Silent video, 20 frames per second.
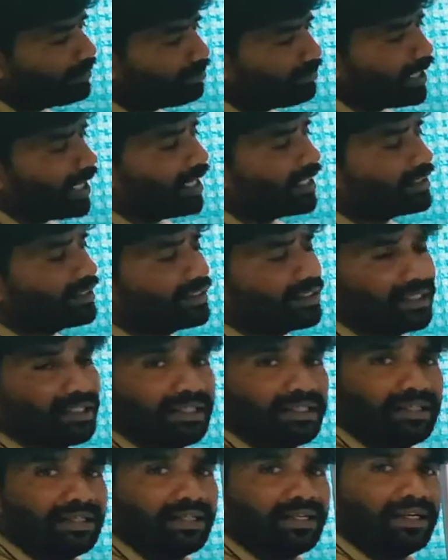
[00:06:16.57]
back
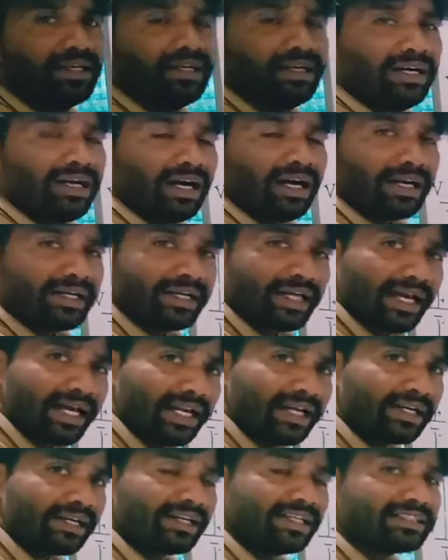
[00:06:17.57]
the
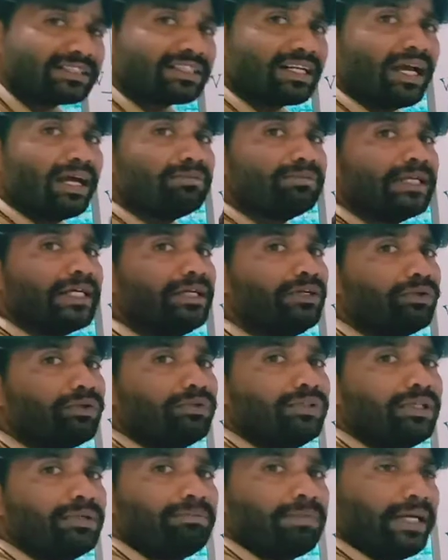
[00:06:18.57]
dielectric slab
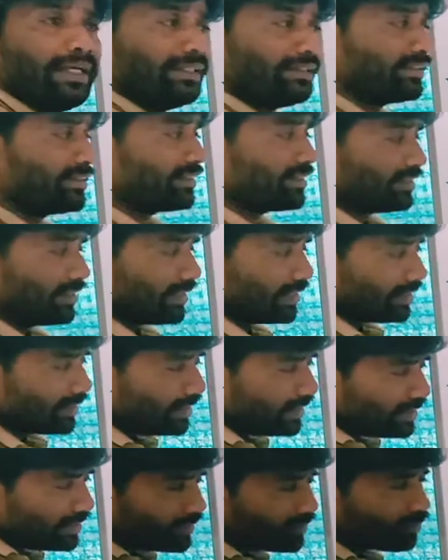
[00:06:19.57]
into the plates.
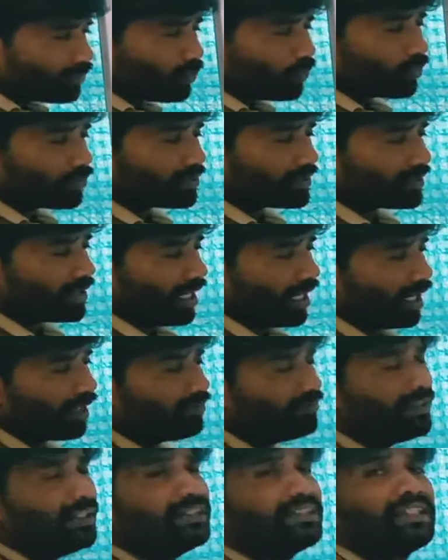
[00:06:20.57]
This force
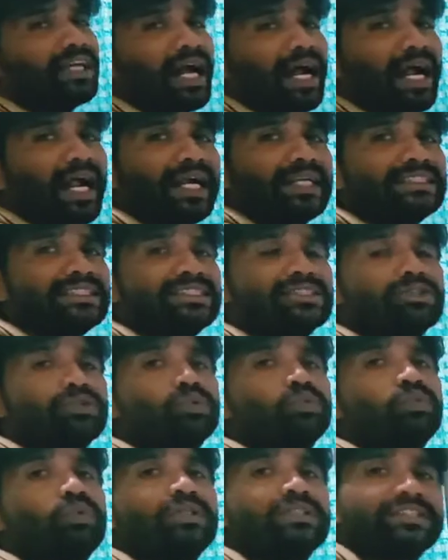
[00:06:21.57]
always acts
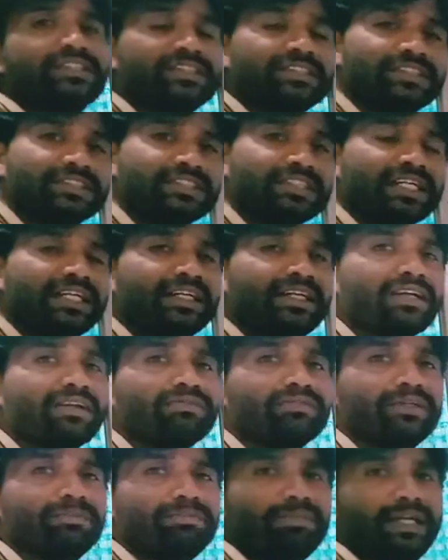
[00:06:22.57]
towards the center
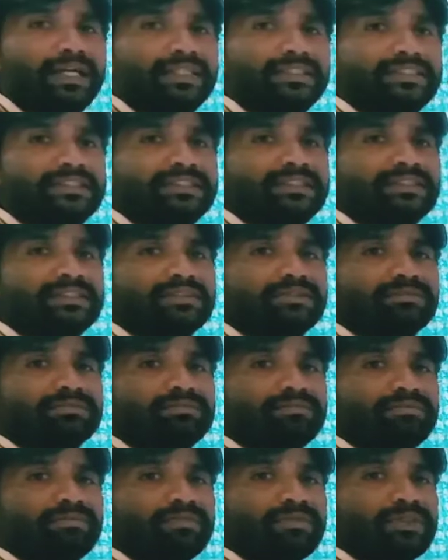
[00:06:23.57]
of the plates.
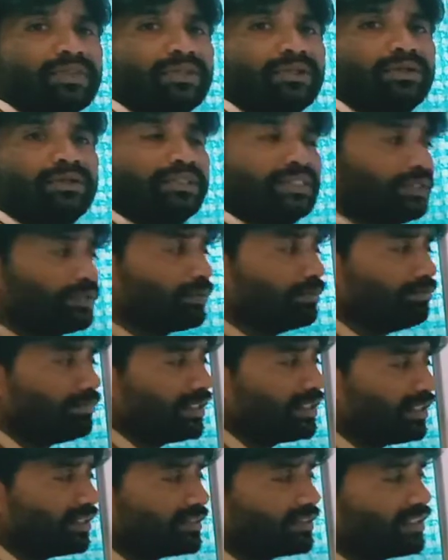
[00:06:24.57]
So
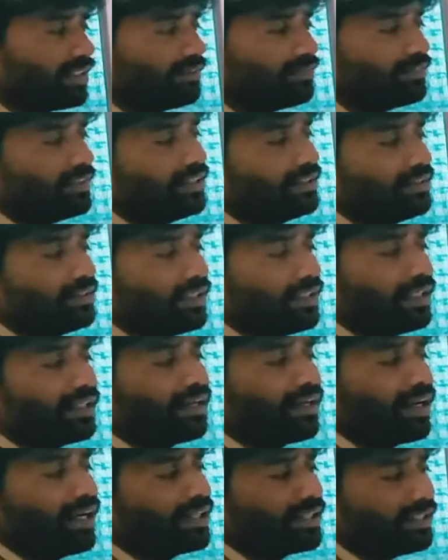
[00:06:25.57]
because of that
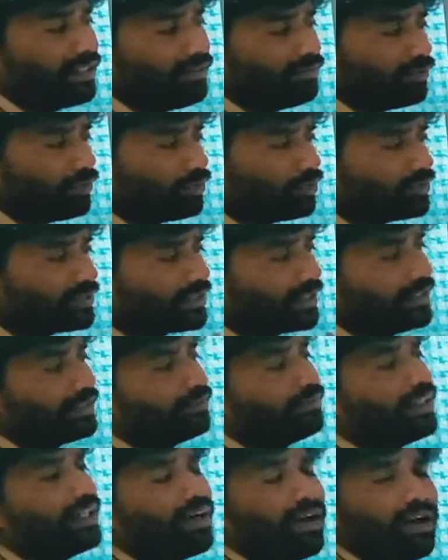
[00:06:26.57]
attracting force, it
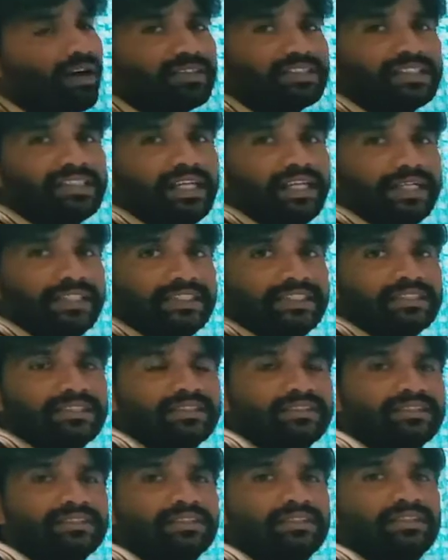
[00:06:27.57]
will oscillate
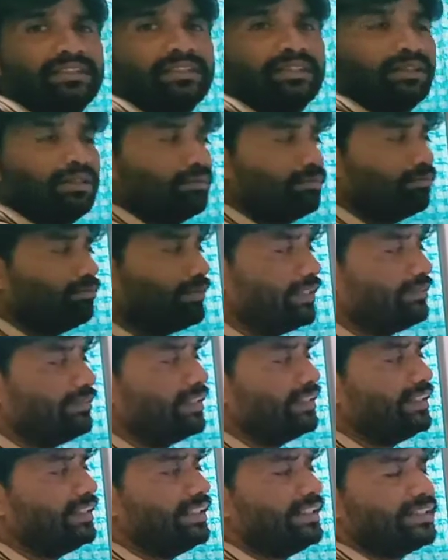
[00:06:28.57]

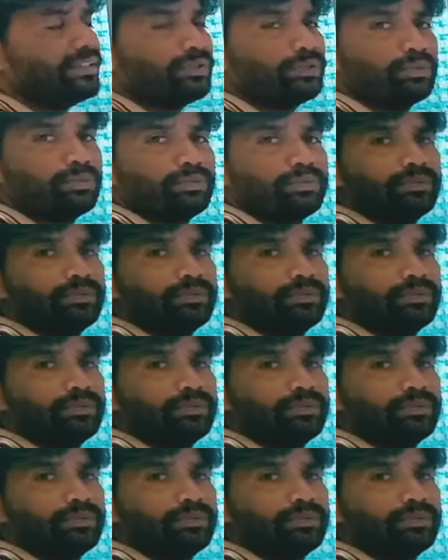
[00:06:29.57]
between these two